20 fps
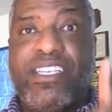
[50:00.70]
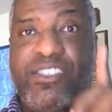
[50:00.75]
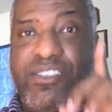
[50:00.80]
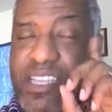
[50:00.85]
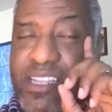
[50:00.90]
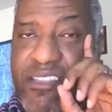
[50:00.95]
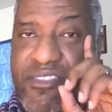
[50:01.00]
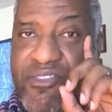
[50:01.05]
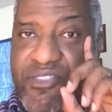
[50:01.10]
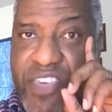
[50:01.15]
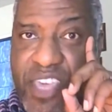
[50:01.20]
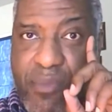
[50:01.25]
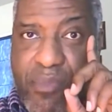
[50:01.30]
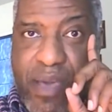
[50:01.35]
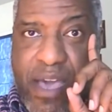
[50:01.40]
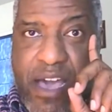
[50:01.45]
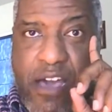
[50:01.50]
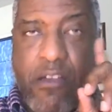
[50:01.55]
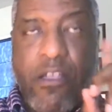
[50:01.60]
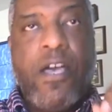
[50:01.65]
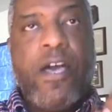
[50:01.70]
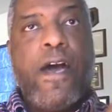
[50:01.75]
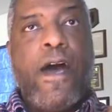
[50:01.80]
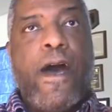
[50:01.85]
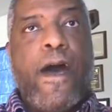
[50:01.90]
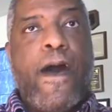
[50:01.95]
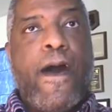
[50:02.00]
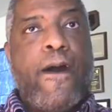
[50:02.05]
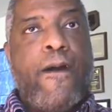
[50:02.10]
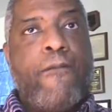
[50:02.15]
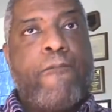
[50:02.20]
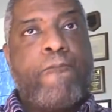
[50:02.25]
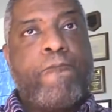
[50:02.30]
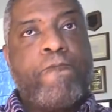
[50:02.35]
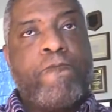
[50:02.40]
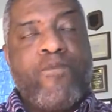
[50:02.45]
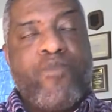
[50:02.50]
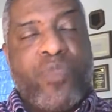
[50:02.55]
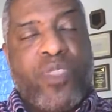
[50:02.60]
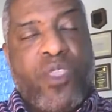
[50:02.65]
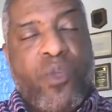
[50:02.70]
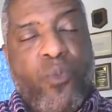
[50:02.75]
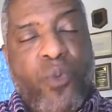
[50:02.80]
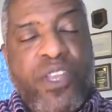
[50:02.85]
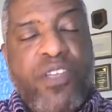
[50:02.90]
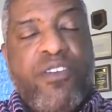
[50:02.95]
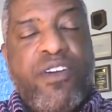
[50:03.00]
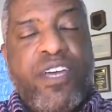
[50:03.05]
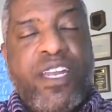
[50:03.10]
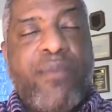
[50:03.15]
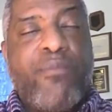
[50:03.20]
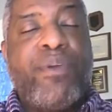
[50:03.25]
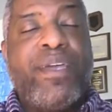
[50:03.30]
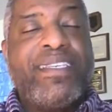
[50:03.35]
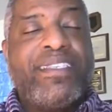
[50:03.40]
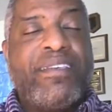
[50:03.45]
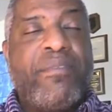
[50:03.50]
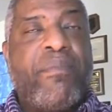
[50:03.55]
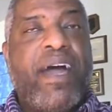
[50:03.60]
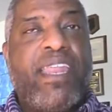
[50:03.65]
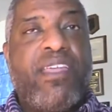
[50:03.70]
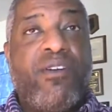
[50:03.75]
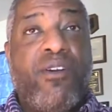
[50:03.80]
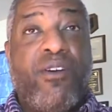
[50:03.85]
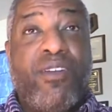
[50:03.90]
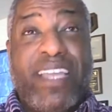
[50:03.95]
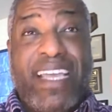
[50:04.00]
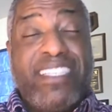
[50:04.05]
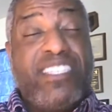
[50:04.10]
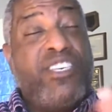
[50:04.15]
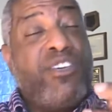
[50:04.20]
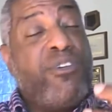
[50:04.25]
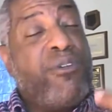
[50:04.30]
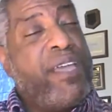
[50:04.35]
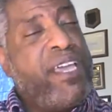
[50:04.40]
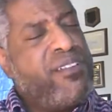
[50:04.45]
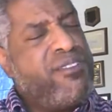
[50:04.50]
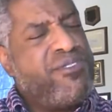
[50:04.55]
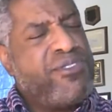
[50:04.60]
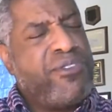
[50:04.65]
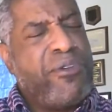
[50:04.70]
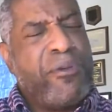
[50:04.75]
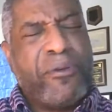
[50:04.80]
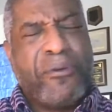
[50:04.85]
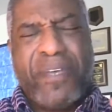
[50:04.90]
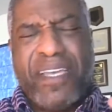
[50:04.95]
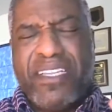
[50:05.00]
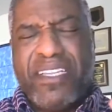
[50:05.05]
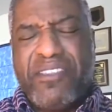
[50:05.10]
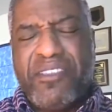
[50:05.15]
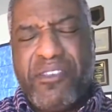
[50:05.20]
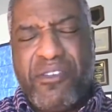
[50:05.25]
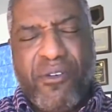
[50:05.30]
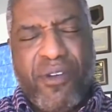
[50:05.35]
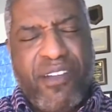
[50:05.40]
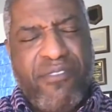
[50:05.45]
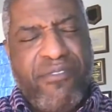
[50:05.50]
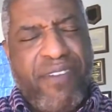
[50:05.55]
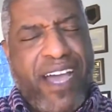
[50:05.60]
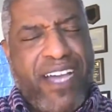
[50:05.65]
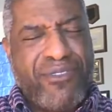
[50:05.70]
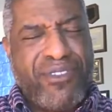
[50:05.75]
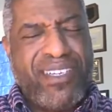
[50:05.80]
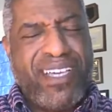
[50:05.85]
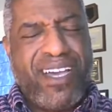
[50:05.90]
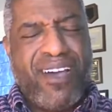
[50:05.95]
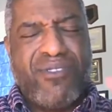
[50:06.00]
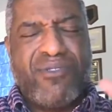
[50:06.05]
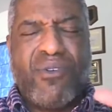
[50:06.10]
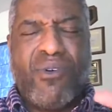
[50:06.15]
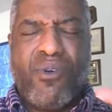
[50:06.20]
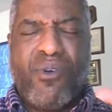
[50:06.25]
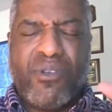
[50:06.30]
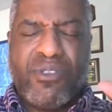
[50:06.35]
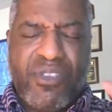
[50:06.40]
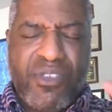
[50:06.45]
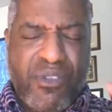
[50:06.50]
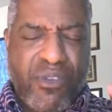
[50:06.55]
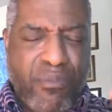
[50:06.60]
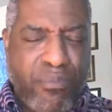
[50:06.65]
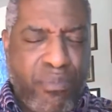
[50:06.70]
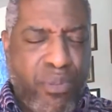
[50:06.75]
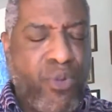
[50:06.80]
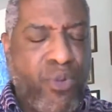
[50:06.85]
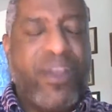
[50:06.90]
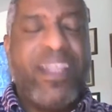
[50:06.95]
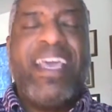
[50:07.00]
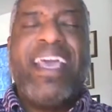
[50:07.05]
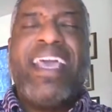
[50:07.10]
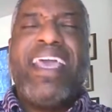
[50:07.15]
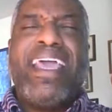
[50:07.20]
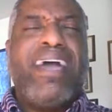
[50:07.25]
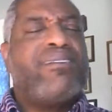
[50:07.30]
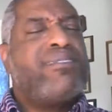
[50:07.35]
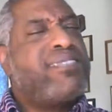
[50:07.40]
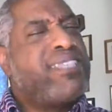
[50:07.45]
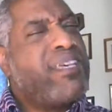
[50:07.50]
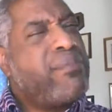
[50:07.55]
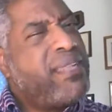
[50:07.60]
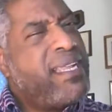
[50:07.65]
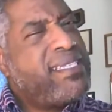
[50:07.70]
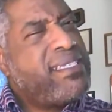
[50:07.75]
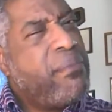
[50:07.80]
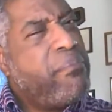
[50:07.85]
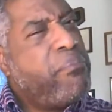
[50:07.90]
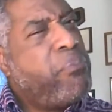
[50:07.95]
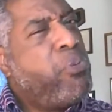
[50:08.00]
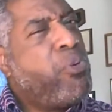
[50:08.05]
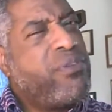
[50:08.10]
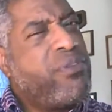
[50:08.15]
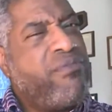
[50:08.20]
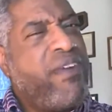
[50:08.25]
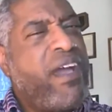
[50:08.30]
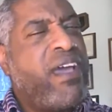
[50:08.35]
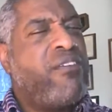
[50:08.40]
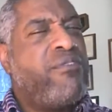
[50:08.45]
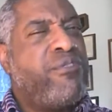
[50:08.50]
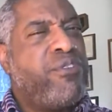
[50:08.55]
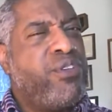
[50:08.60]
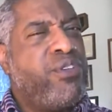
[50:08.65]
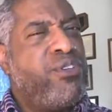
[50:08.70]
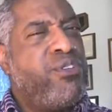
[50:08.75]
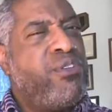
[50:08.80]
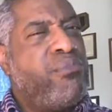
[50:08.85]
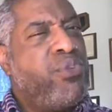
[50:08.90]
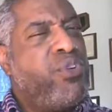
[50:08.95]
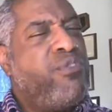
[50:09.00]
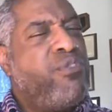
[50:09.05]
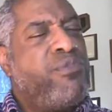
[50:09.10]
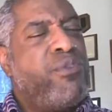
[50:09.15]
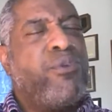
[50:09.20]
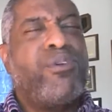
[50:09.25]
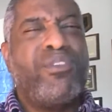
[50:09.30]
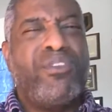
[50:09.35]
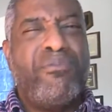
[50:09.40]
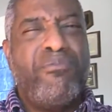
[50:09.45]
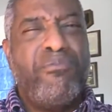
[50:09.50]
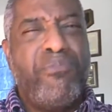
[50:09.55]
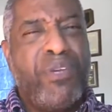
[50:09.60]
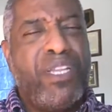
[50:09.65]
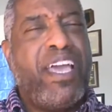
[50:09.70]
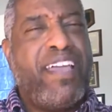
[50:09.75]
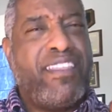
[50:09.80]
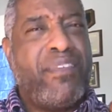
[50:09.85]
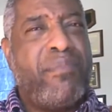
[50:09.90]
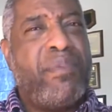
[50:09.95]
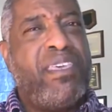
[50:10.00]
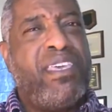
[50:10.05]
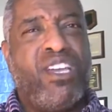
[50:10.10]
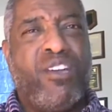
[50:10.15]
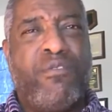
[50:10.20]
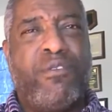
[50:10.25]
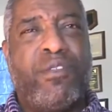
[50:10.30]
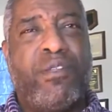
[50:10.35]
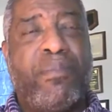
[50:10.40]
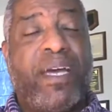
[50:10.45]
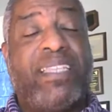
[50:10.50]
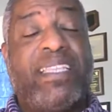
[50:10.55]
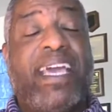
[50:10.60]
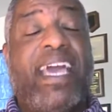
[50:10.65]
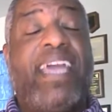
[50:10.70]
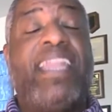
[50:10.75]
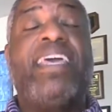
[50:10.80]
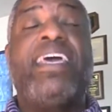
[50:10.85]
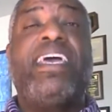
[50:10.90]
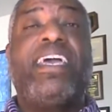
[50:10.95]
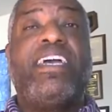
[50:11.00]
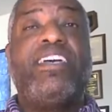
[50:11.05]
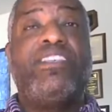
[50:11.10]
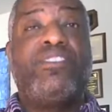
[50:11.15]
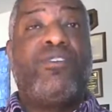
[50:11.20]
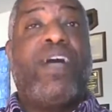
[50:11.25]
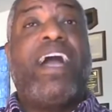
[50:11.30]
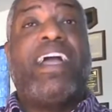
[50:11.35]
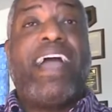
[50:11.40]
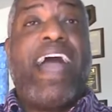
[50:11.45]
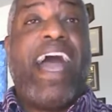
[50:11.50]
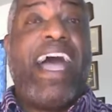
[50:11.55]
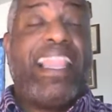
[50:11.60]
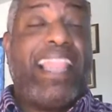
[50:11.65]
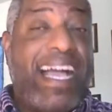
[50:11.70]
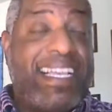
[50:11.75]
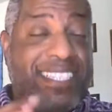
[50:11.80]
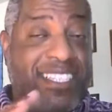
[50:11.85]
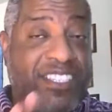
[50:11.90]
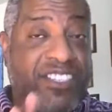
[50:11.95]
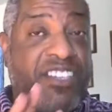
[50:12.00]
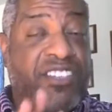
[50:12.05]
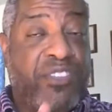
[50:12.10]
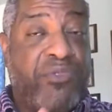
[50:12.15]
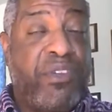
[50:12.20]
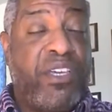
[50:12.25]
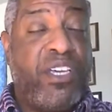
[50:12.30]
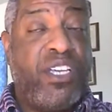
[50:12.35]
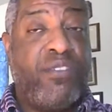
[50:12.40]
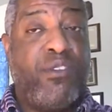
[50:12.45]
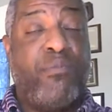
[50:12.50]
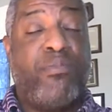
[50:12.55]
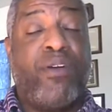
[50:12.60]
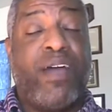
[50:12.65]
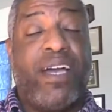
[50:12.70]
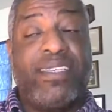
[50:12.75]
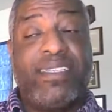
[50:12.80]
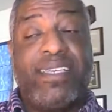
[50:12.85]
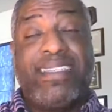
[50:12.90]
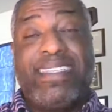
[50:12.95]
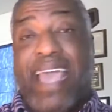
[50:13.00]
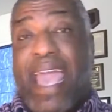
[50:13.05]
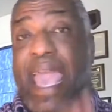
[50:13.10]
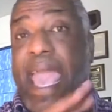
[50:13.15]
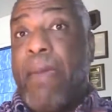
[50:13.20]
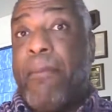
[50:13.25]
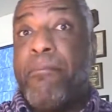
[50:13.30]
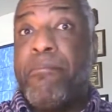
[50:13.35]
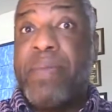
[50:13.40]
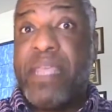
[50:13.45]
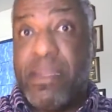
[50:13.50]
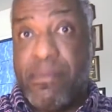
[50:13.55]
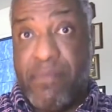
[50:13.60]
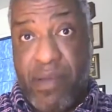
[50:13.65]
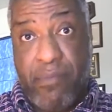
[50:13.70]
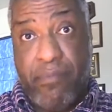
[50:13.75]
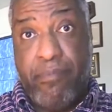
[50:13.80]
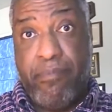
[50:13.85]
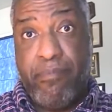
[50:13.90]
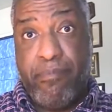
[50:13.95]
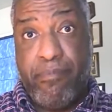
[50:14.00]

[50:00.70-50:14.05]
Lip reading: that you need to think about when you're going to bring somebody on into your inner circle, into your advisory council, onto your board, onto something that's important, vital for you to move forward. You really have to be careful about that. And so I suggest a 3 interview process at minimum.